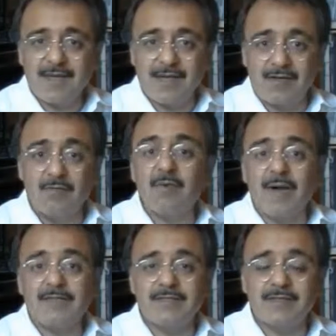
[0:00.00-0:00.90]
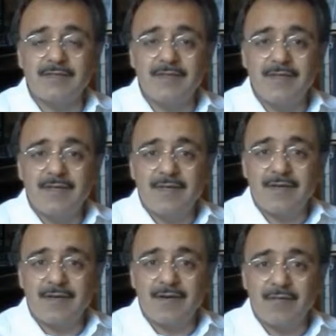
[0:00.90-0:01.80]
And a normal bicycle,
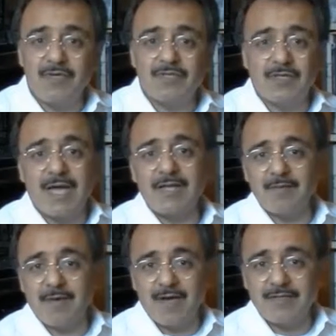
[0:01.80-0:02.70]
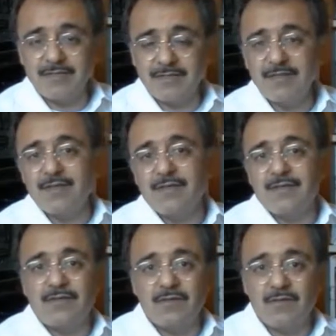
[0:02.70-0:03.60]
when you turn handlebars,
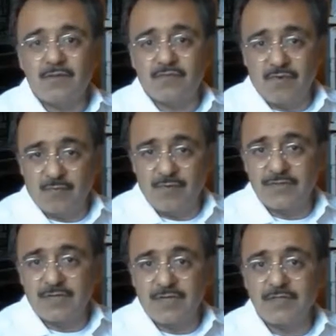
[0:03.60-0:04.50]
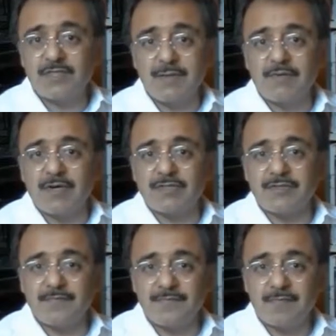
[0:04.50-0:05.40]
the front wheel turns the same
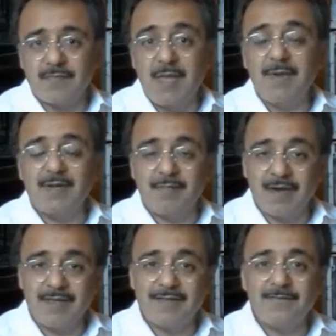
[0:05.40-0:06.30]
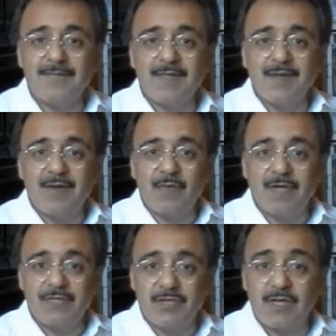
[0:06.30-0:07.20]
direction. He made a bike
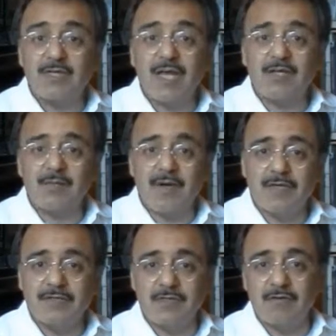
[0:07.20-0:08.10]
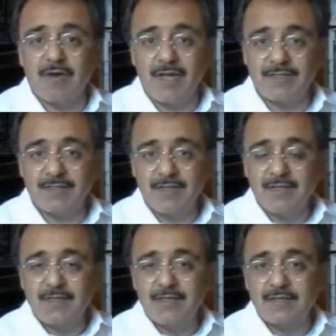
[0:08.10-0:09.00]
where turning the handlebars to the right
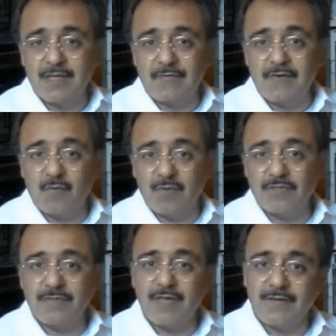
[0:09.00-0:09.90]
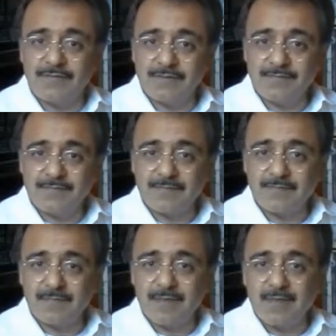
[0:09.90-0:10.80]
sent the front wheel to the left,
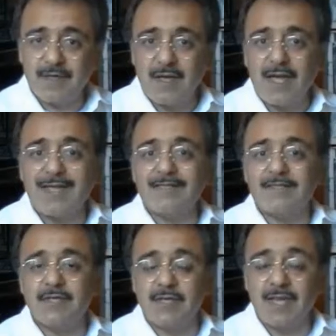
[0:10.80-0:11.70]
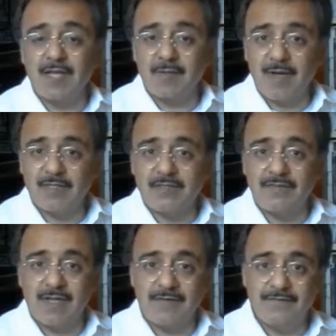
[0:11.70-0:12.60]
and turning the handlebars to
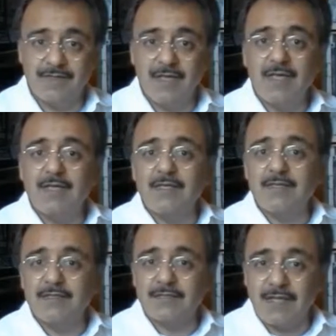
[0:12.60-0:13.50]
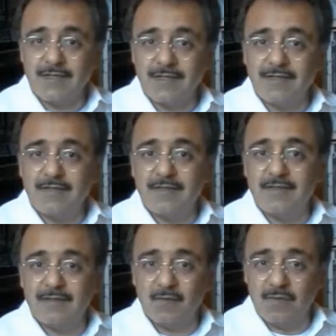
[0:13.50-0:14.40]
the left sent
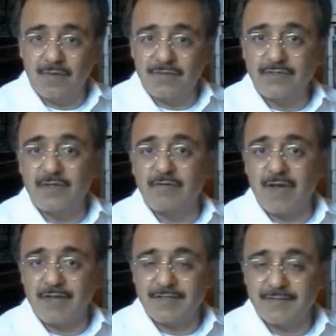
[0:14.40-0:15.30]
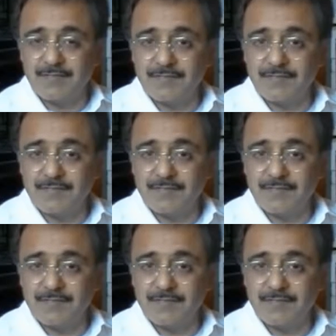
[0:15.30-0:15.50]
the wheel to the right.